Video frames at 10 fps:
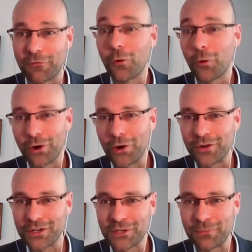floor
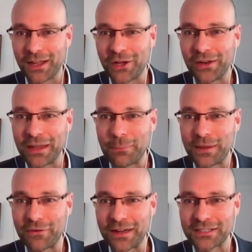over to my colleague,
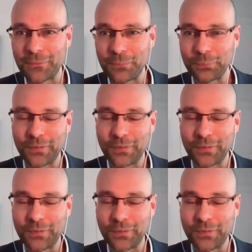Piret.